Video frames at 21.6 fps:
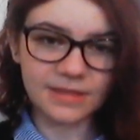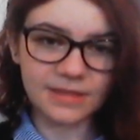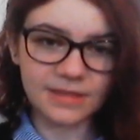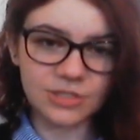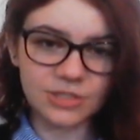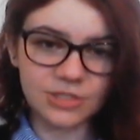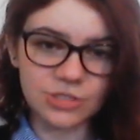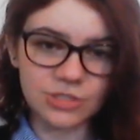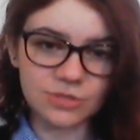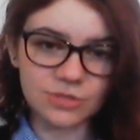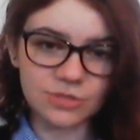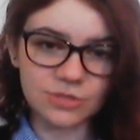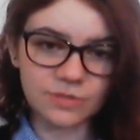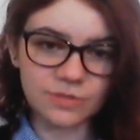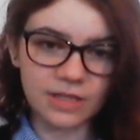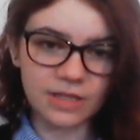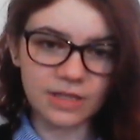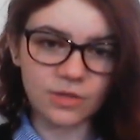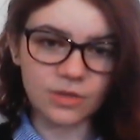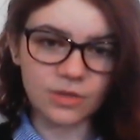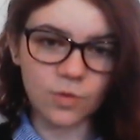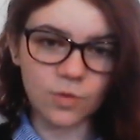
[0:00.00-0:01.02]
the Jew,
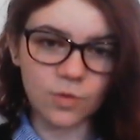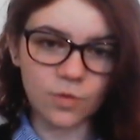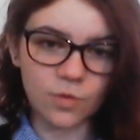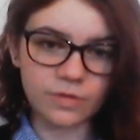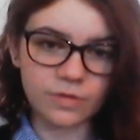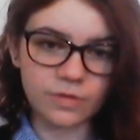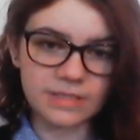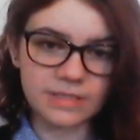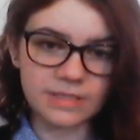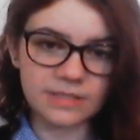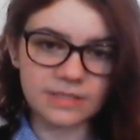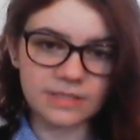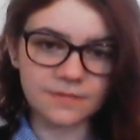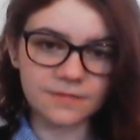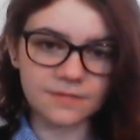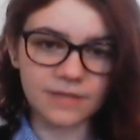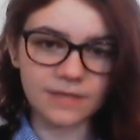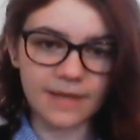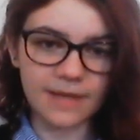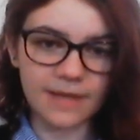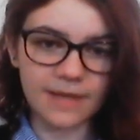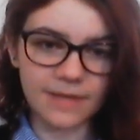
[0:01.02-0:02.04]
and the whores of
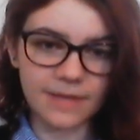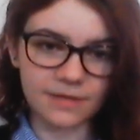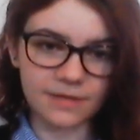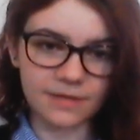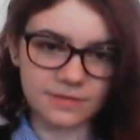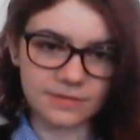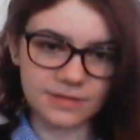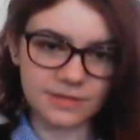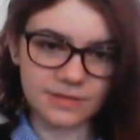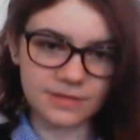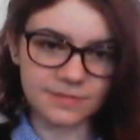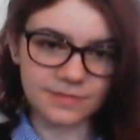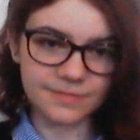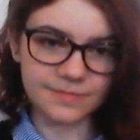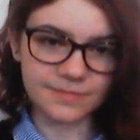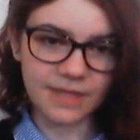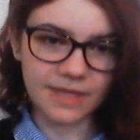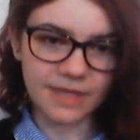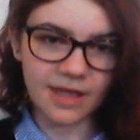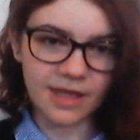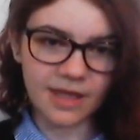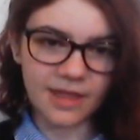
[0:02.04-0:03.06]
Limehouse.
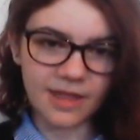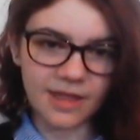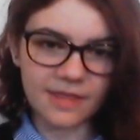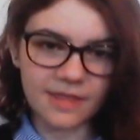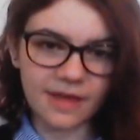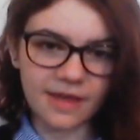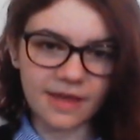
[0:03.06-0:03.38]
The